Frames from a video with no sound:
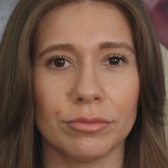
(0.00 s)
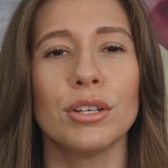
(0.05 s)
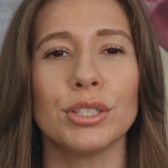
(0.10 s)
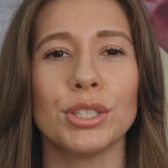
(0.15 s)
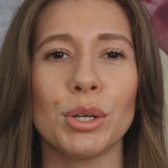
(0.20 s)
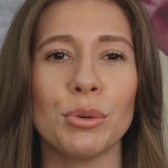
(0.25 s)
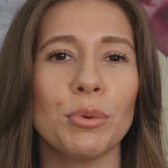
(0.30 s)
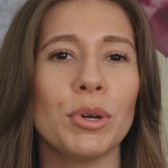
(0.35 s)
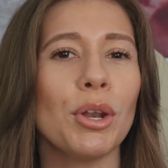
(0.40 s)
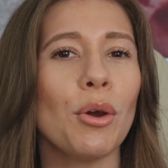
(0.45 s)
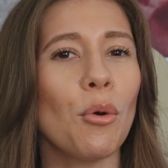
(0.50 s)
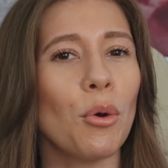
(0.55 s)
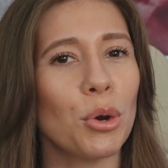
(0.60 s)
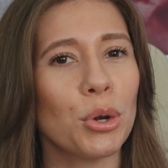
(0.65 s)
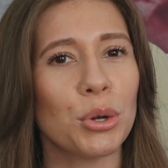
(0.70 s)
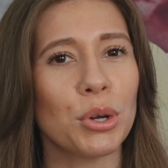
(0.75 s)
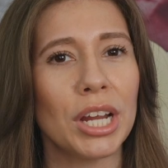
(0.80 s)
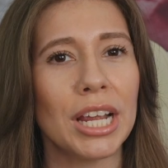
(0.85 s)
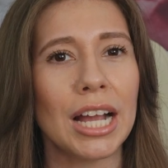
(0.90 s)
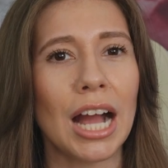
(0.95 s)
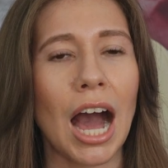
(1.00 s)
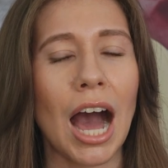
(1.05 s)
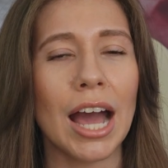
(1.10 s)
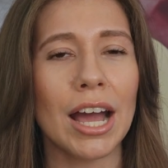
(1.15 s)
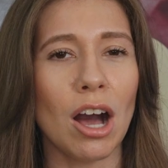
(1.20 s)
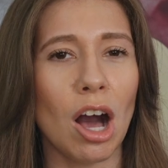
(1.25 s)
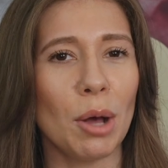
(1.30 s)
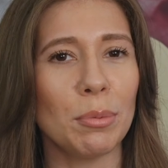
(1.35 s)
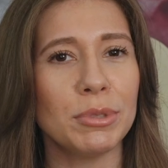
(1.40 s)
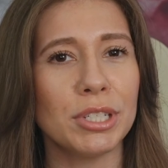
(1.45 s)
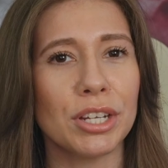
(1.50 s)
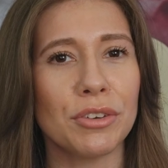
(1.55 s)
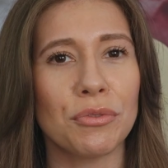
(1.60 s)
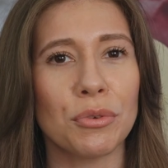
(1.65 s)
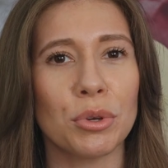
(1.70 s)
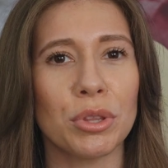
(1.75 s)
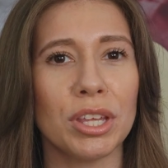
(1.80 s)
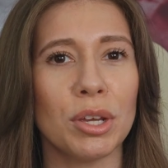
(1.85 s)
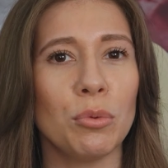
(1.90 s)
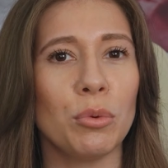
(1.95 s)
So when ordering, I opted for the